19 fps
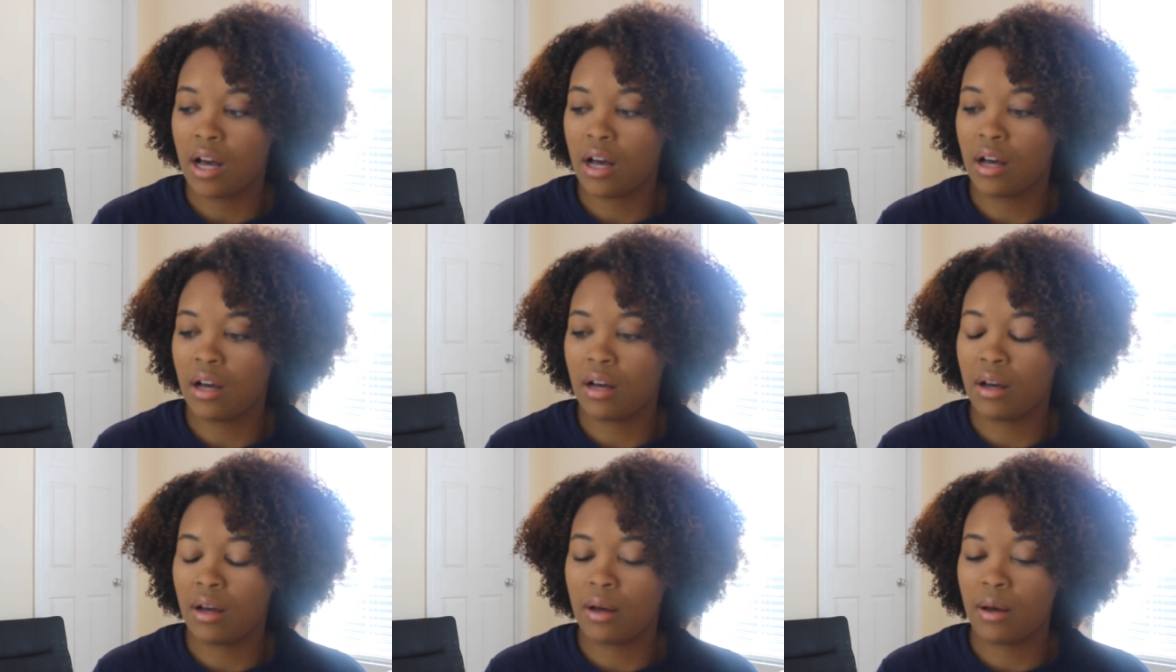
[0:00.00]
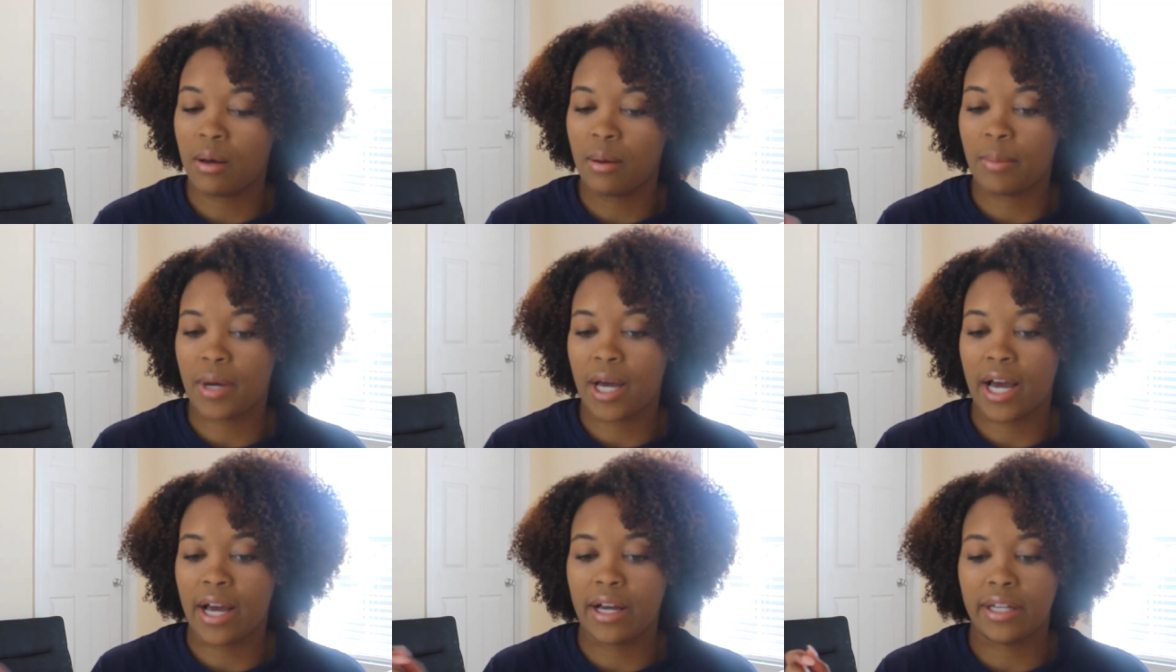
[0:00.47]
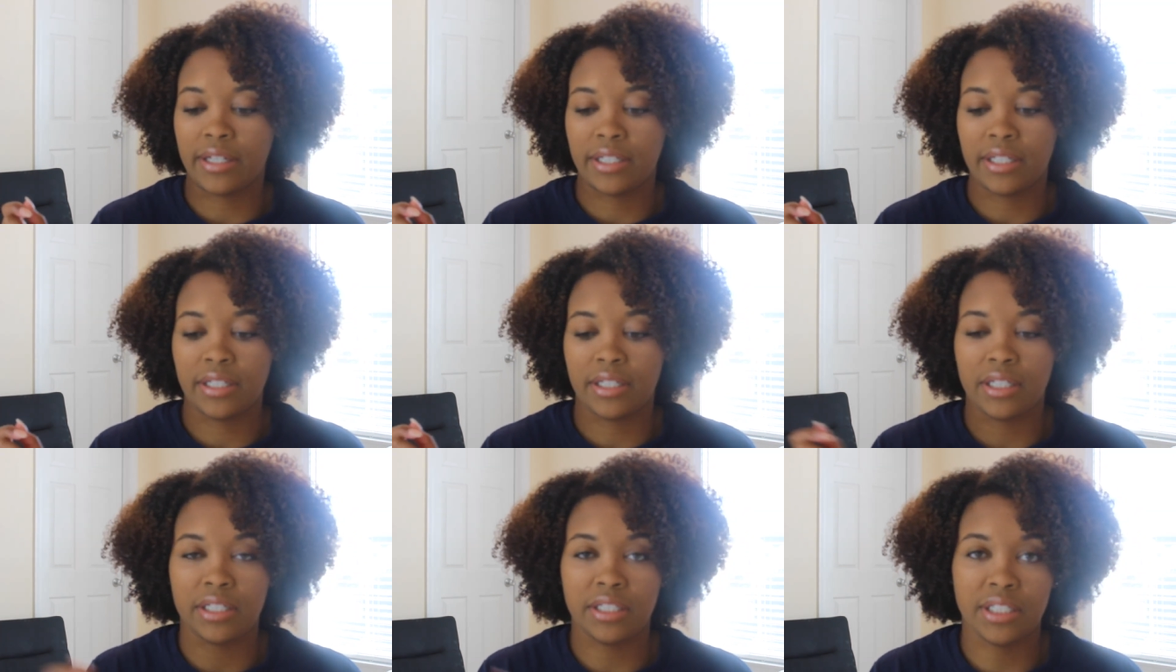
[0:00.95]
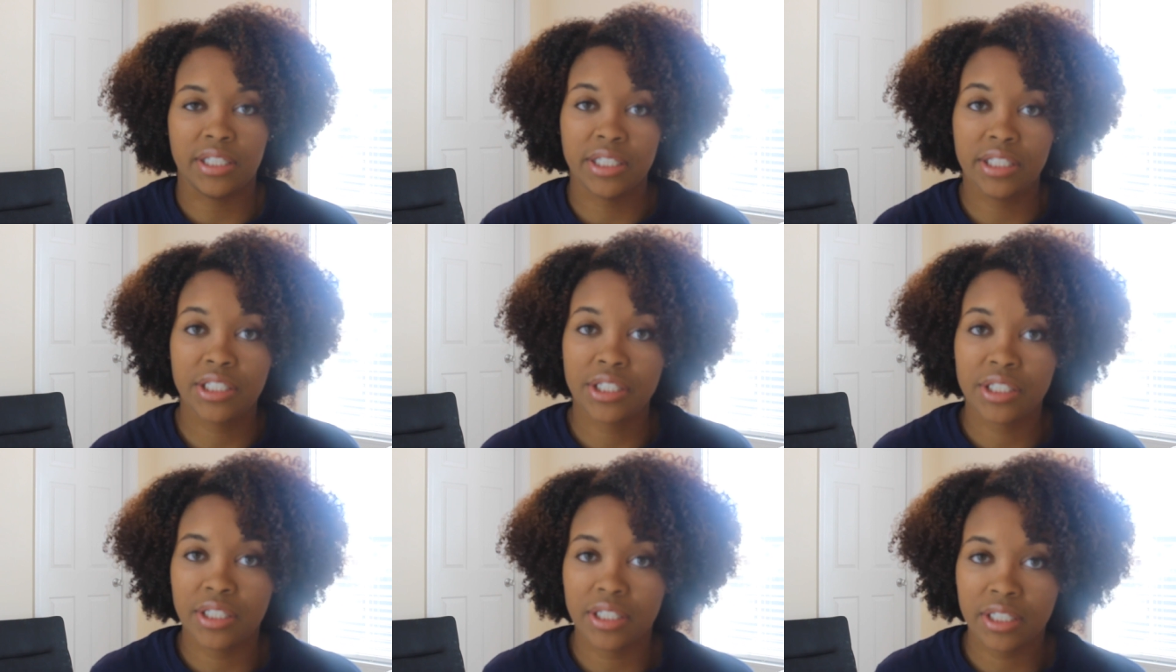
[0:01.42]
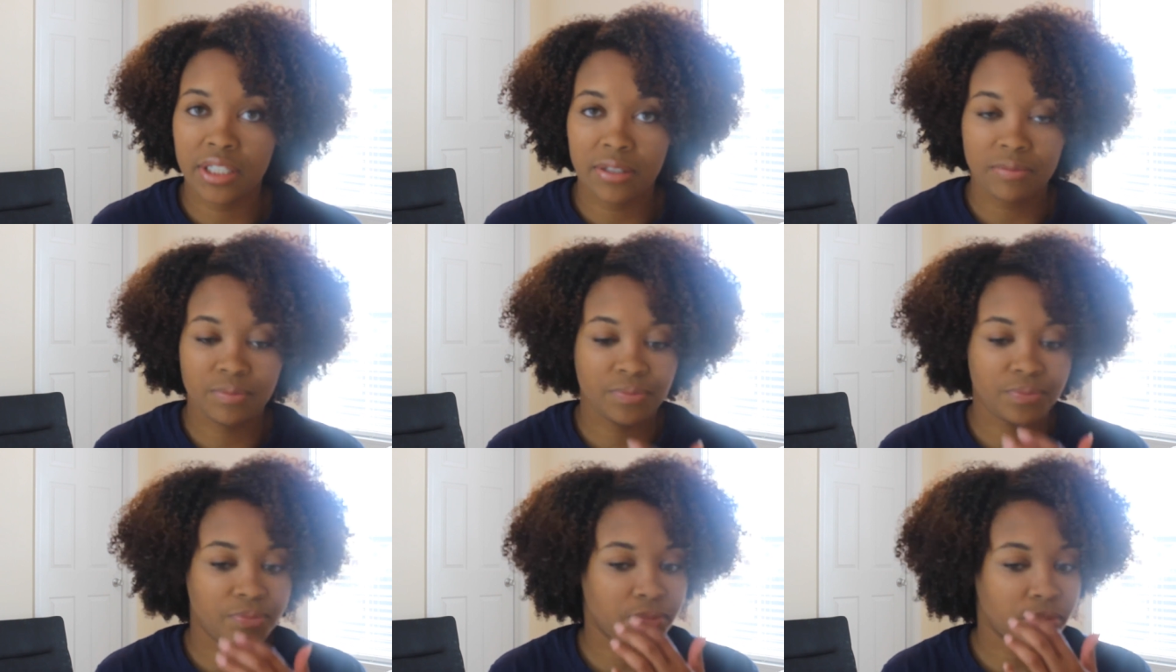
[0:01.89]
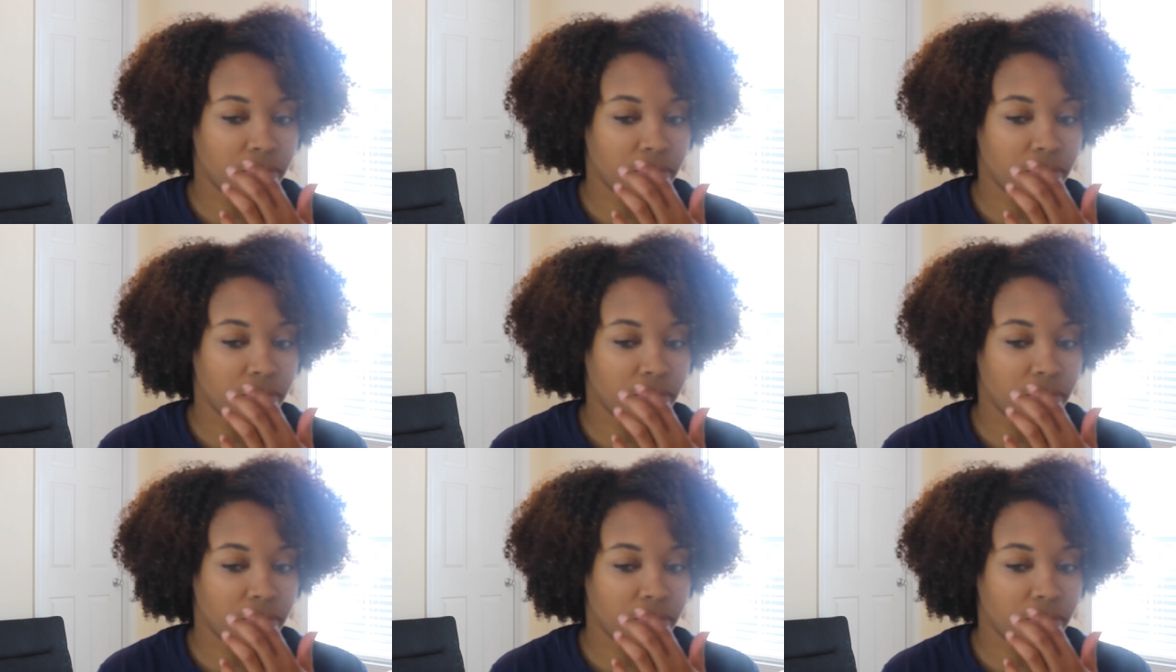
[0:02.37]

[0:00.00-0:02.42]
um, I then conditioned it